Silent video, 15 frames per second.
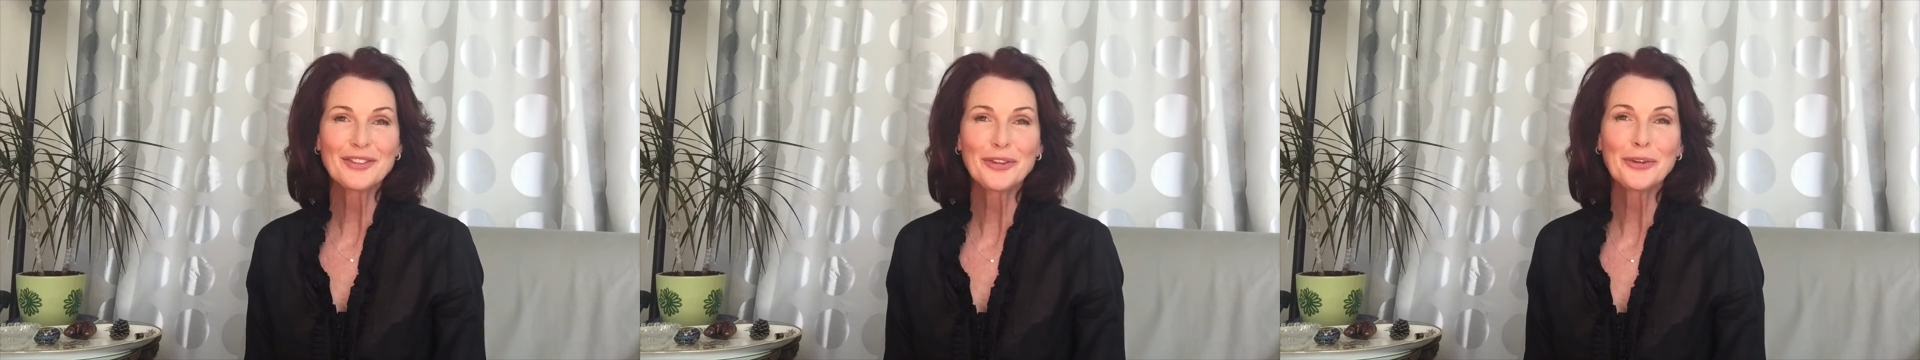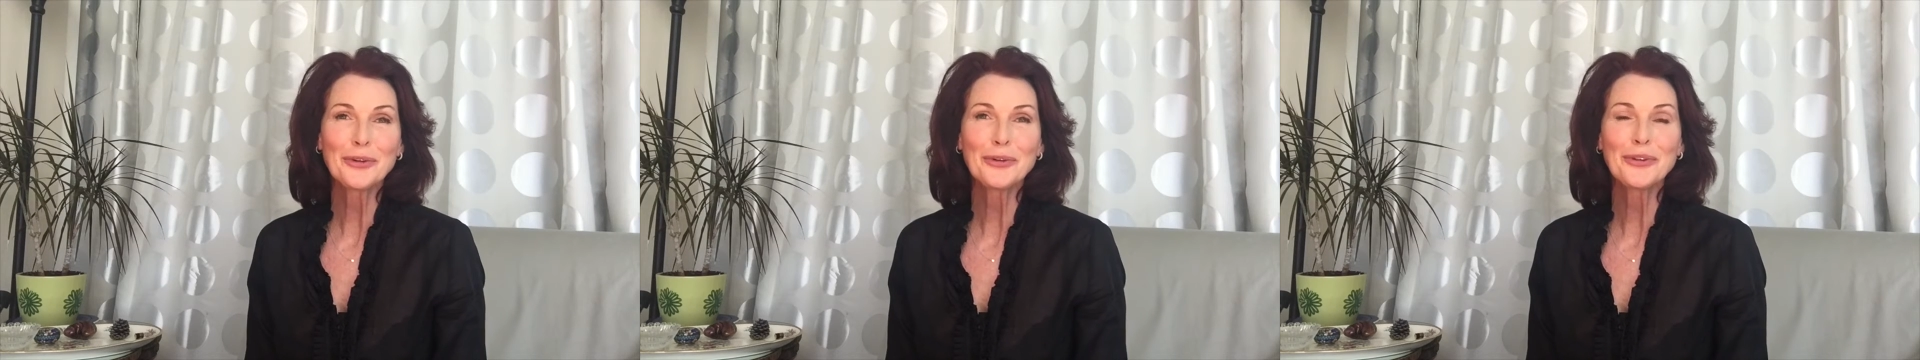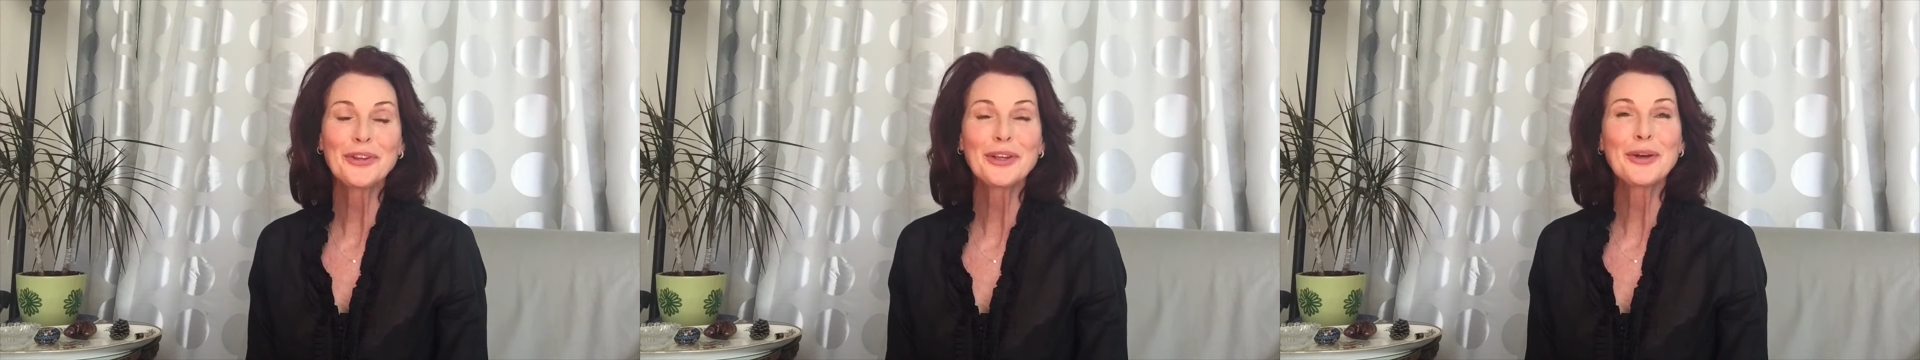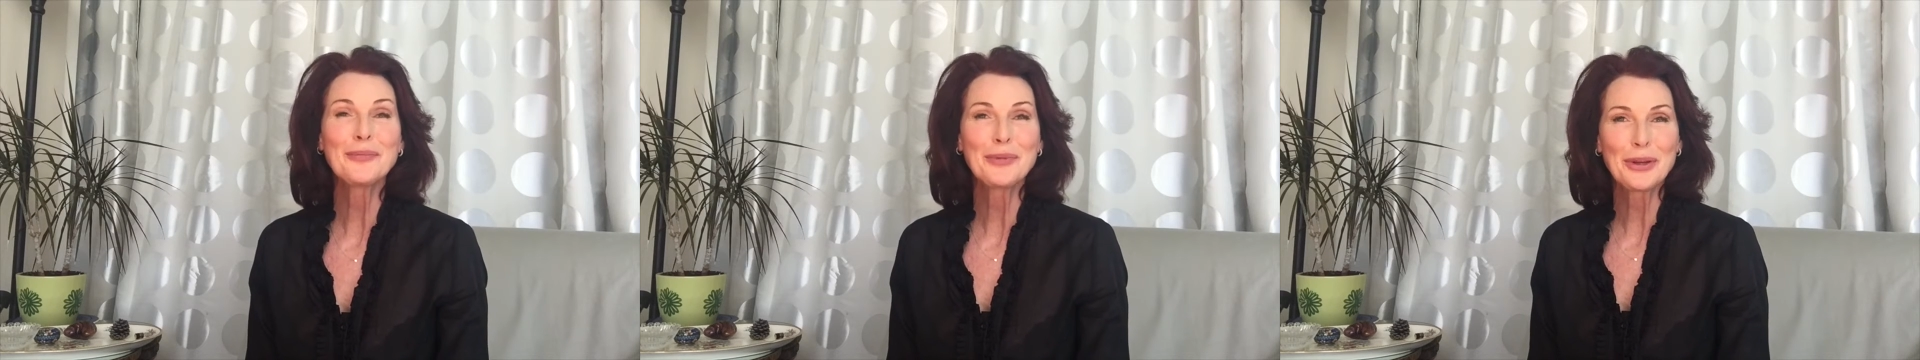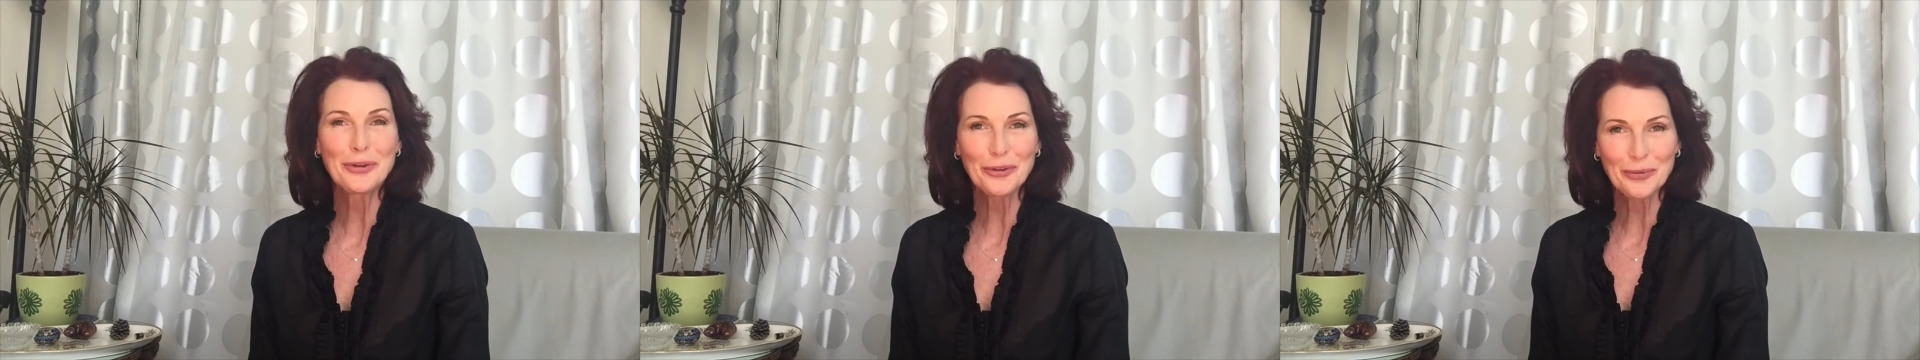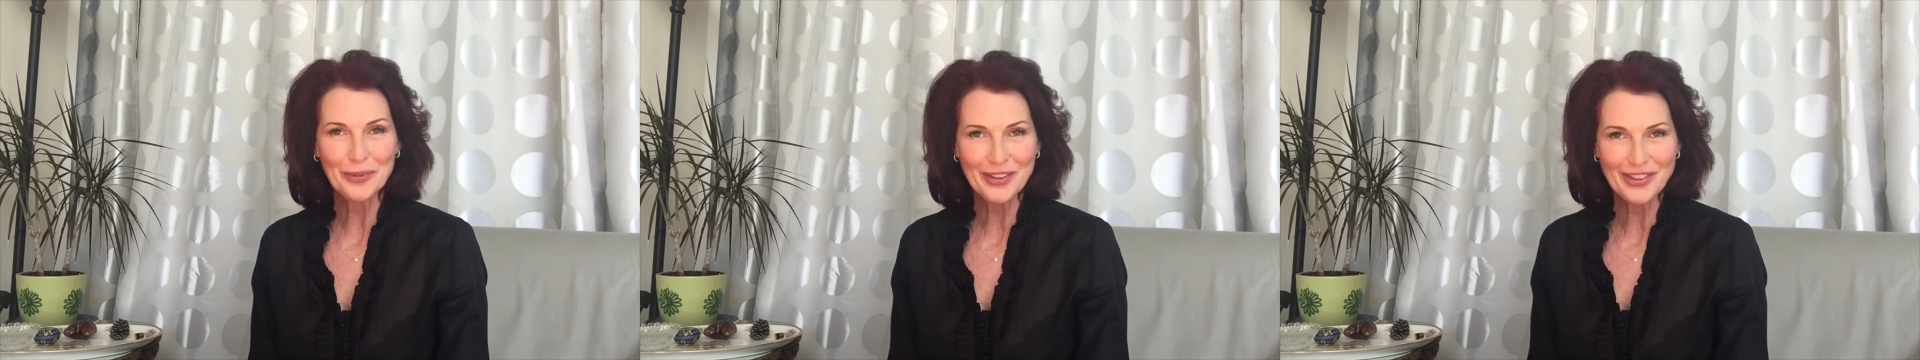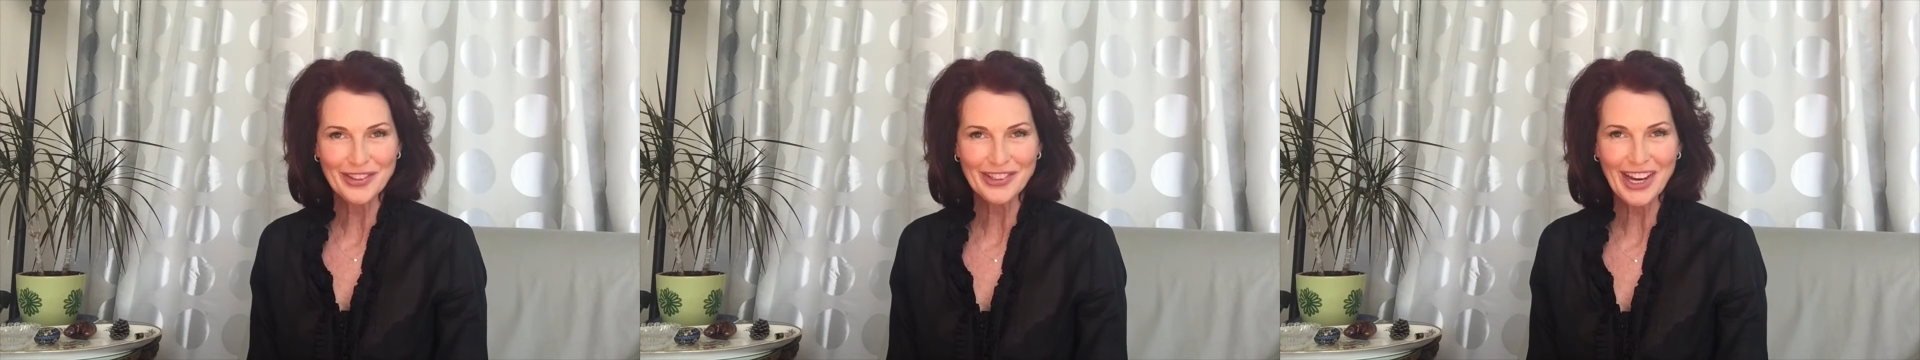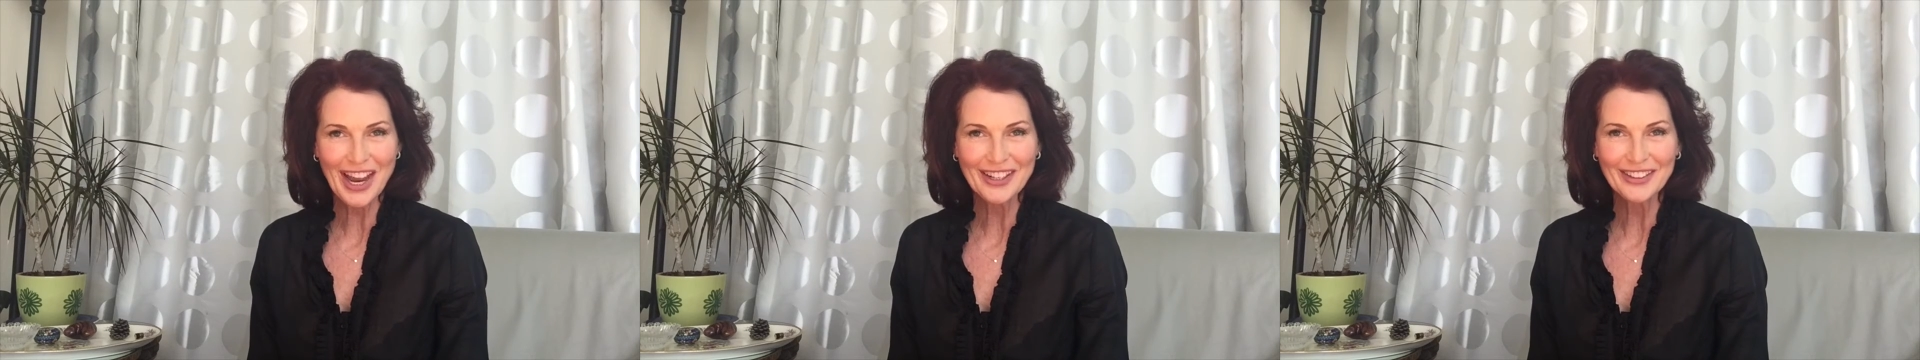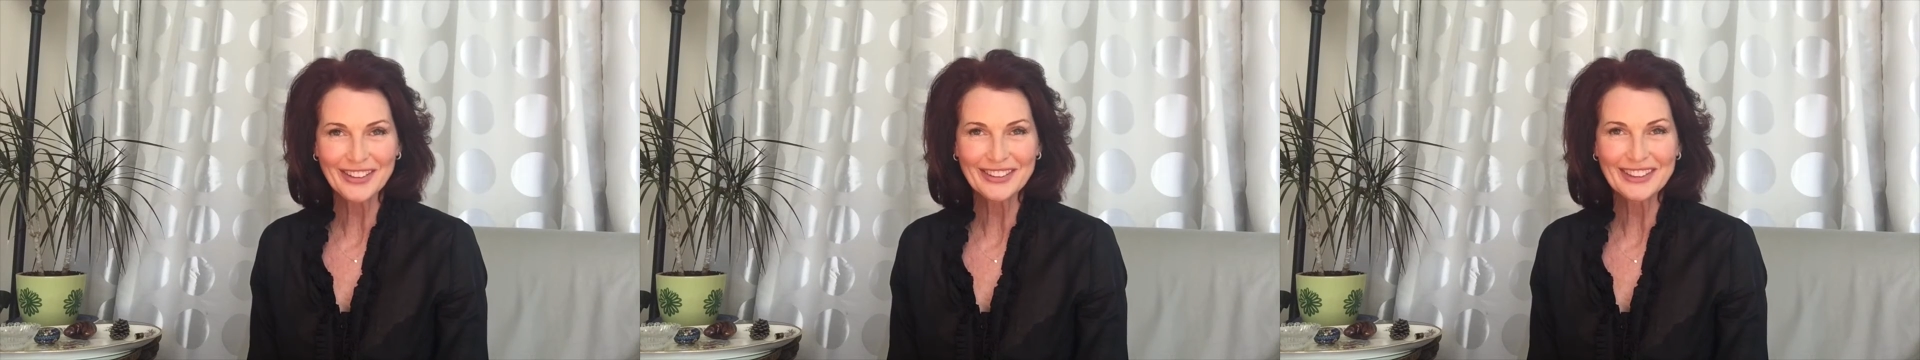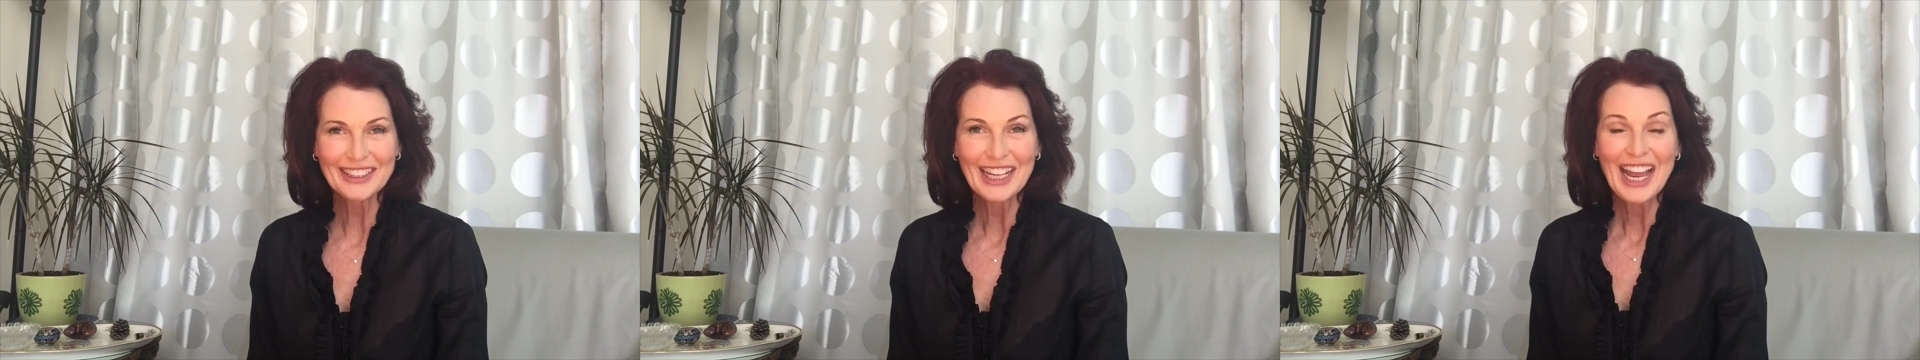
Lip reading: to the A-MUSE-Ment channel.